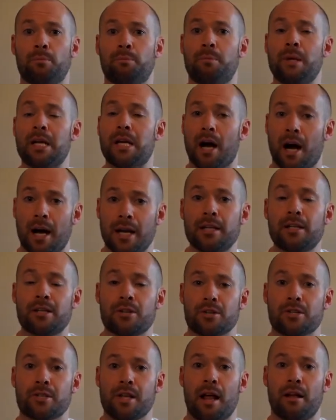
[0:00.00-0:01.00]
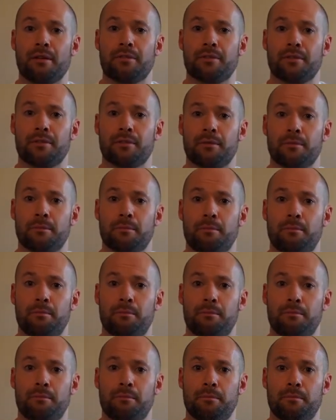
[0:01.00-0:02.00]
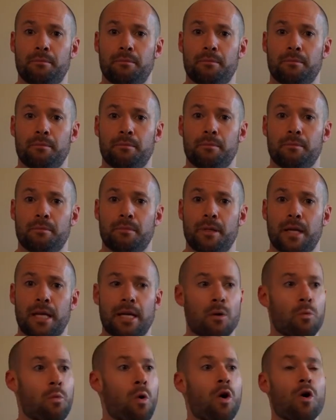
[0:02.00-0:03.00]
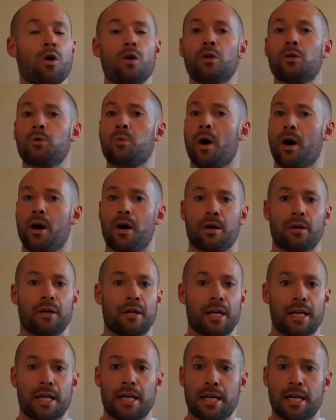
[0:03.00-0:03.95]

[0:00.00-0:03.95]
Be kind to yourself. In a world where,